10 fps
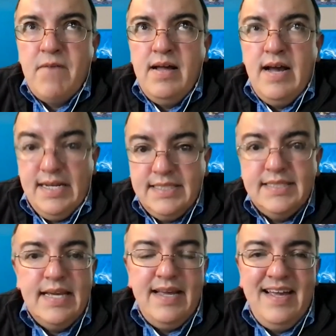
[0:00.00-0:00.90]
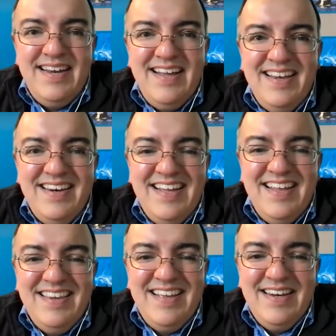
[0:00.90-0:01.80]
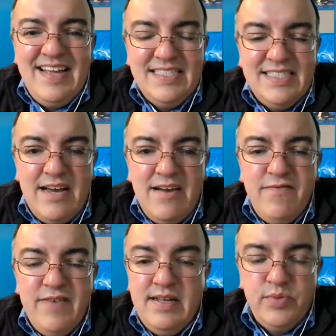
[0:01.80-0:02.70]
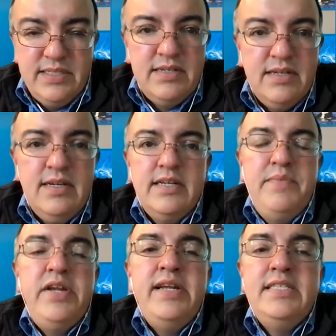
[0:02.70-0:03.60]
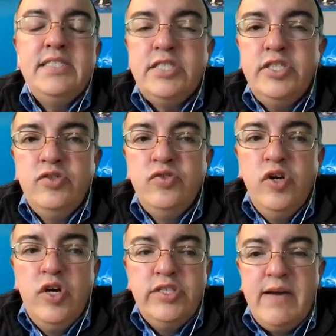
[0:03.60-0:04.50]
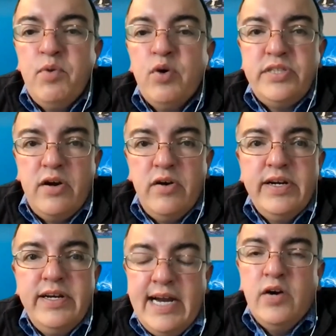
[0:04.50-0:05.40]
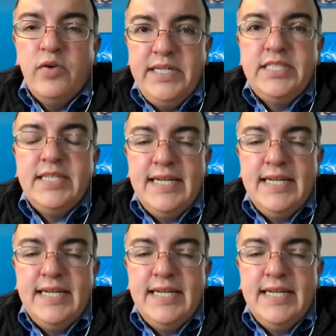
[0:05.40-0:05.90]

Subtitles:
us and NSF and as well as communities to have more targeted outreach.